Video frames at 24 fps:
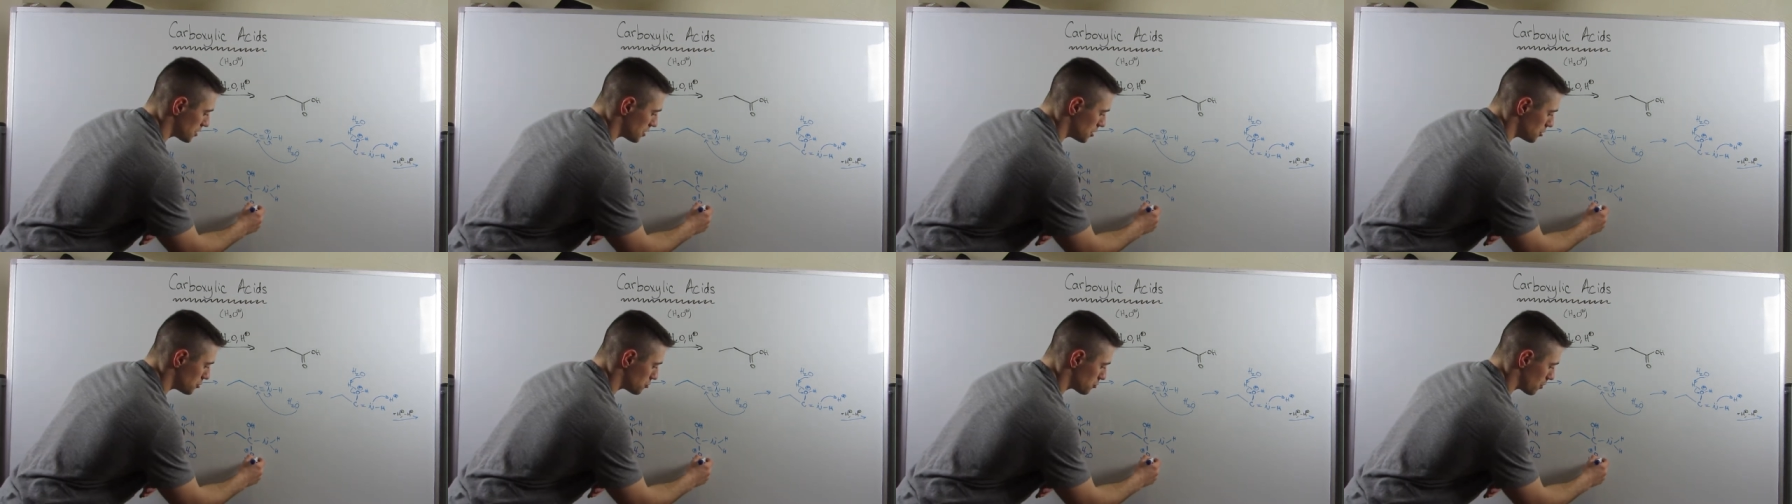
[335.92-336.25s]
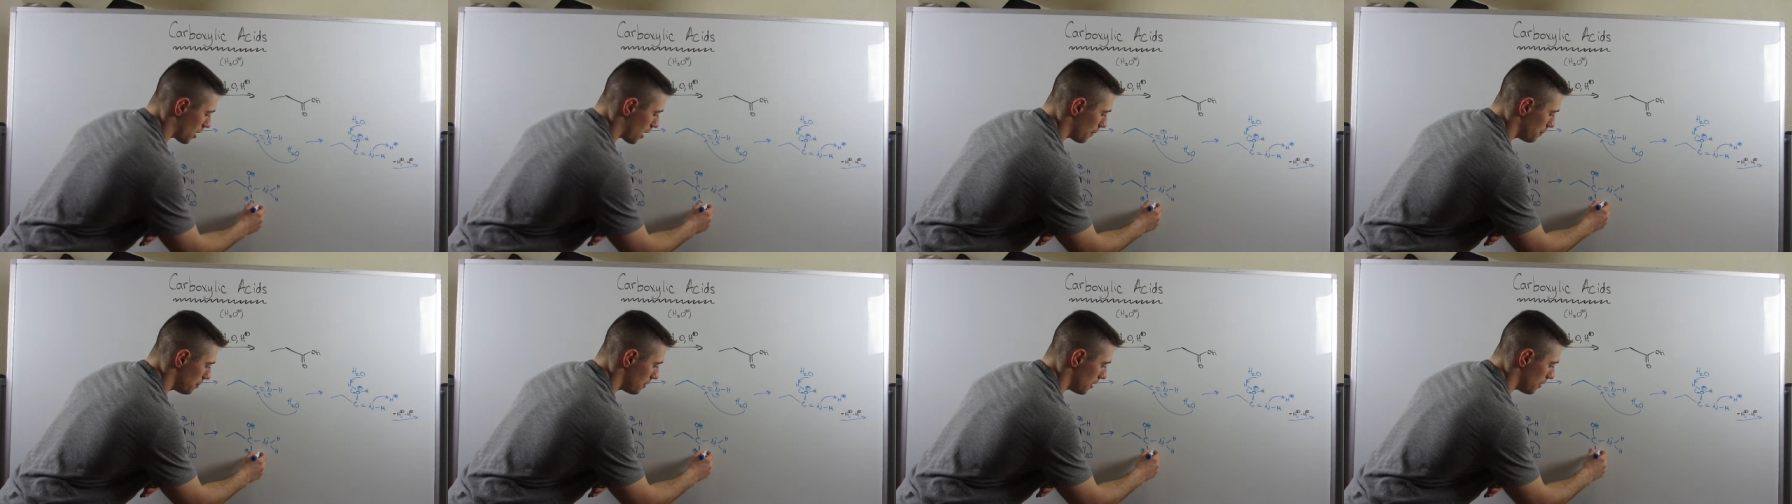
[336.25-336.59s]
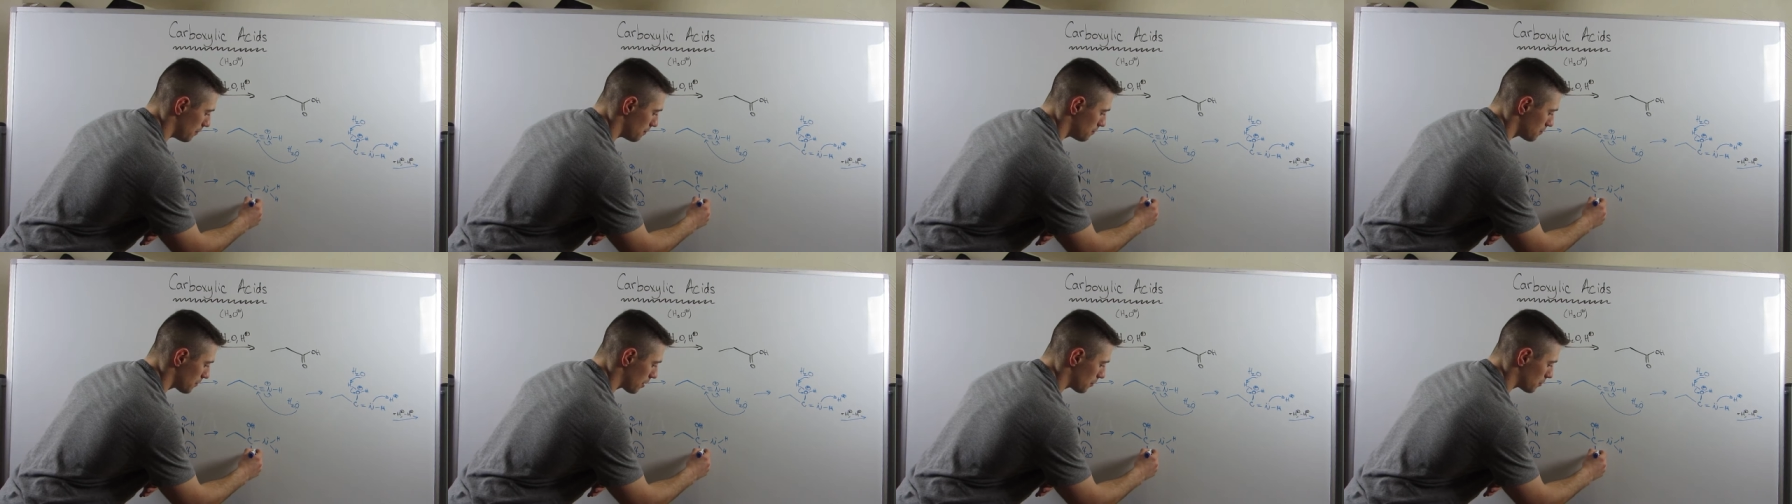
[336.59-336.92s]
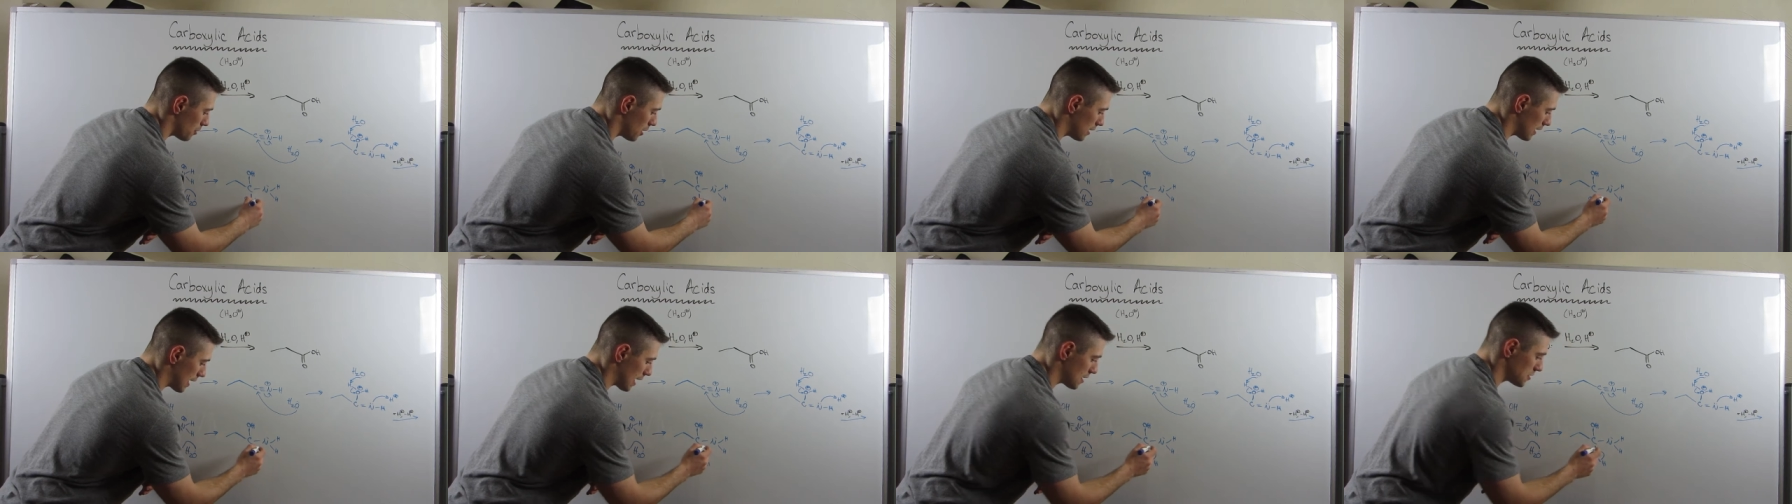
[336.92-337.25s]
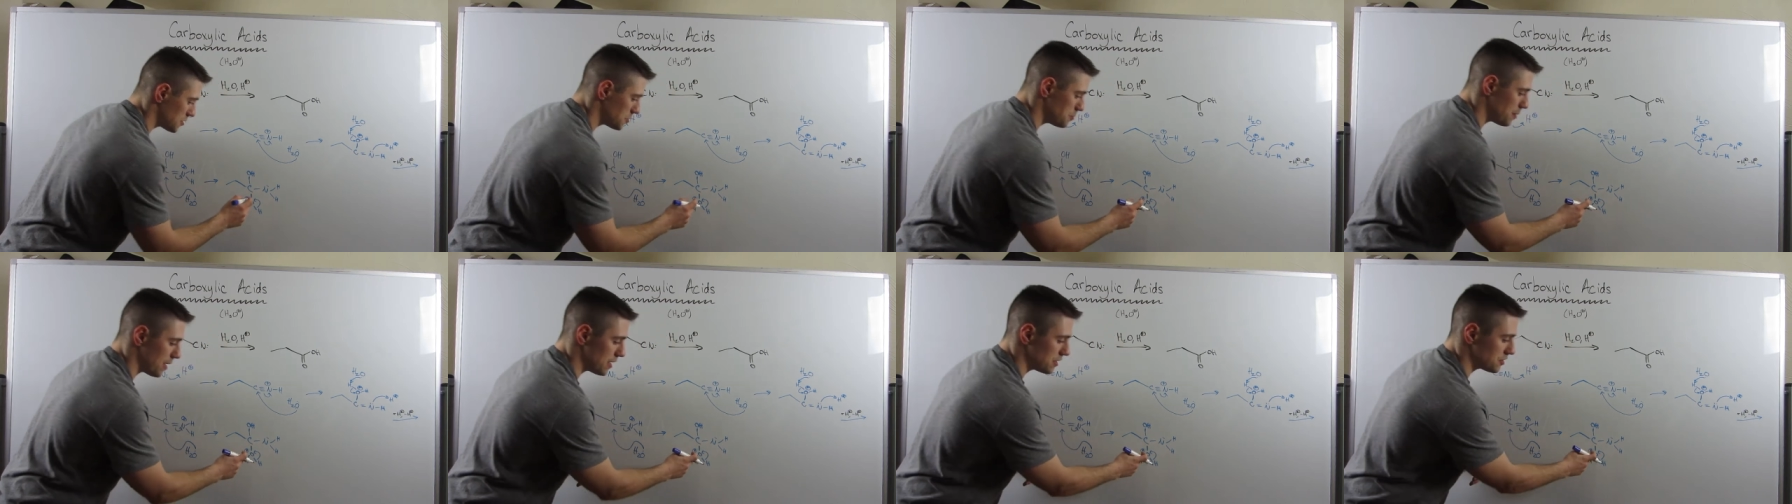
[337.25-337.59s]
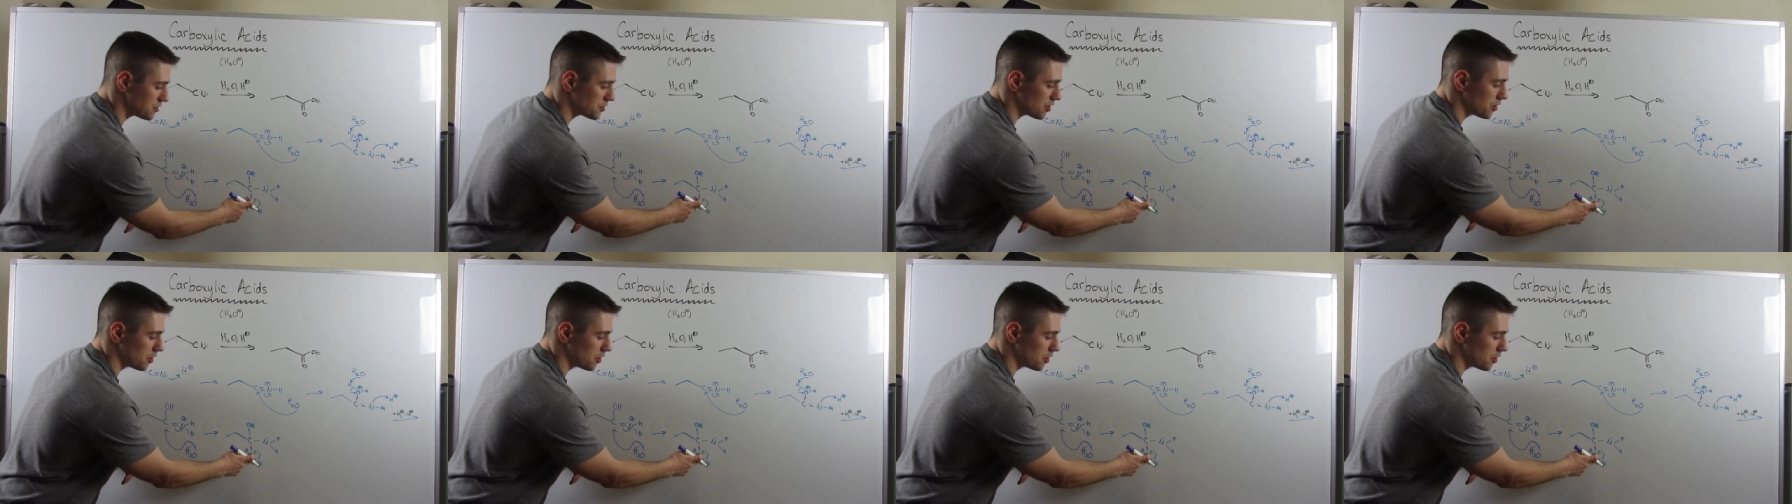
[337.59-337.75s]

going to drop him. I'm running out of space,